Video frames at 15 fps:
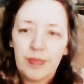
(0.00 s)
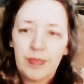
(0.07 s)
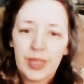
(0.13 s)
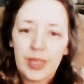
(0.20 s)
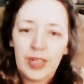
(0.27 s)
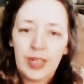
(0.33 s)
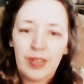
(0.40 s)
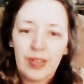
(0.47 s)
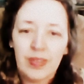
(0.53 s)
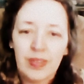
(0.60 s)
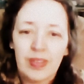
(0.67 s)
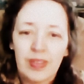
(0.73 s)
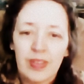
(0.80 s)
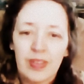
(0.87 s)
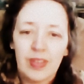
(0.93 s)
You know,
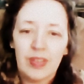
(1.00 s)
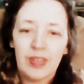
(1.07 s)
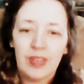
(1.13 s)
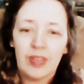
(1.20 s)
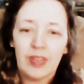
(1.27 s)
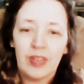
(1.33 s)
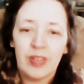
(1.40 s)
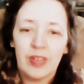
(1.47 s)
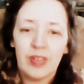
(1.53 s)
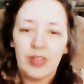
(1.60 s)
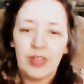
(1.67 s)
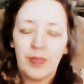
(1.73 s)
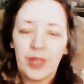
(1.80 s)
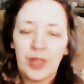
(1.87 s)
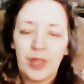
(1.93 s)
there's certain
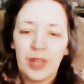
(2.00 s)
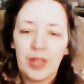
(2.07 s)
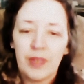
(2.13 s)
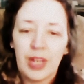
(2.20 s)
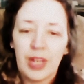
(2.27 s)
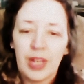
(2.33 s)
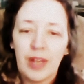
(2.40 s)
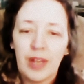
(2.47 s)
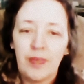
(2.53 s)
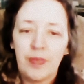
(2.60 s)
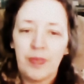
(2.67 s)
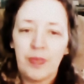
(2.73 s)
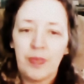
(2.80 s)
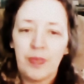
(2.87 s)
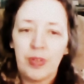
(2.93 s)
stuff you have to have
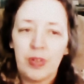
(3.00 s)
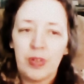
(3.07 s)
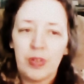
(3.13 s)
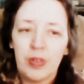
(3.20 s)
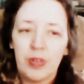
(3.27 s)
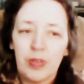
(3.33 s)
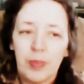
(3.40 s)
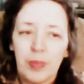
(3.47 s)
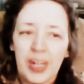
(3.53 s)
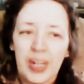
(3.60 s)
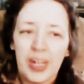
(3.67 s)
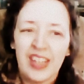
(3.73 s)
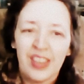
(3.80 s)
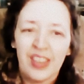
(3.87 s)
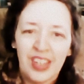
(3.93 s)
if you're going to do the
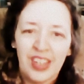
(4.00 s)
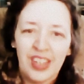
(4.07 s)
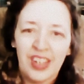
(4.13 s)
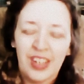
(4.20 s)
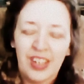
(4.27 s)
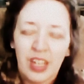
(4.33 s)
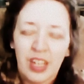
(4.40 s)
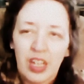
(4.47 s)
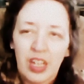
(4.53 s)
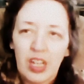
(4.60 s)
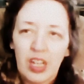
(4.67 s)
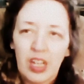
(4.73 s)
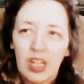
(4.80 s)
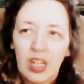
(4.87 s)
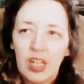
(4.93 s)
bike thing.
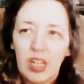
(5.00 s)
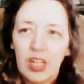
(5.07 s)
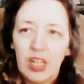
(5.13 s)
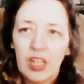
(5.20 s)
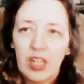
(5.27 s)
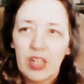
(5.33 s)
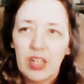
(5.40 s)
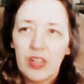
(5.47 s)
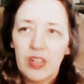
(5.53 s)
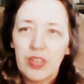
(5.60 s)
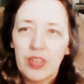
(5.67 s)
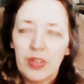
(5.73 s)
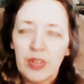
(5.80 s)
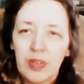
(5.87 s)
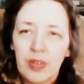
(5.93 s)

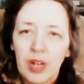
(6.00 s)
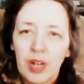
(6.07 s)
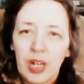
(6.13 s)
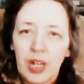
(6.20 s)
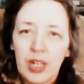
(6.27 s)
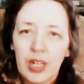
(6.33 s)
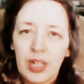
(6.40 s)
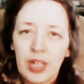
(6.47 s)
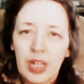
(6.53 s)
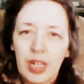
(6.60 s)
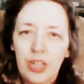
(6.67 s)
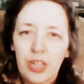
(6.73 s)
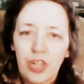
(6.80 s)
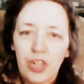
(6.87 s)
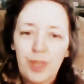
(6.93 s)
So
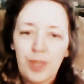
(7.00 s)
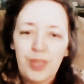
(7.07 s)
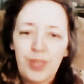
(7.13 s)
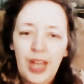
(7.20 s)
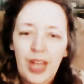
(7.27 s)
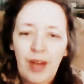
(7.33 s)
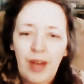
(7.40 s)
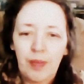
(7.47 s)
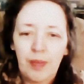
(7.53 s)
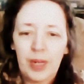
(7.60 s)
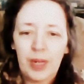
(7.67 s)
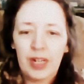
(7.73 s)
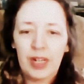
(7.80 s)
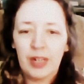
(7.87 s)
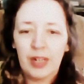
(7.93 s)
I cheaped out
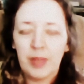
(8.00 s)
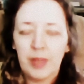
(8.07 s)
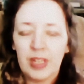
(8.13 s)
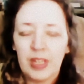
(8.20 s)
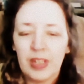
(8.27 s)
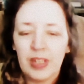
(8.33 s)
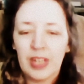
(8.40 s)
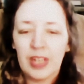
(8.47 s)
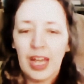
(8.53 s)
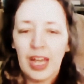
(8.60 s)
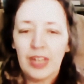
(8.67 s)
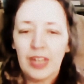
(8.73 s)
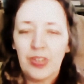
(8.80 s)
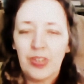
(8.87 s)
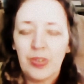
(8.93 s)
back because I
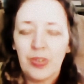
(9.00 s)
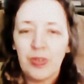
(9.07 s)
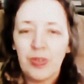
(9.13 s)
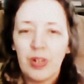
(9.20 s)
had to,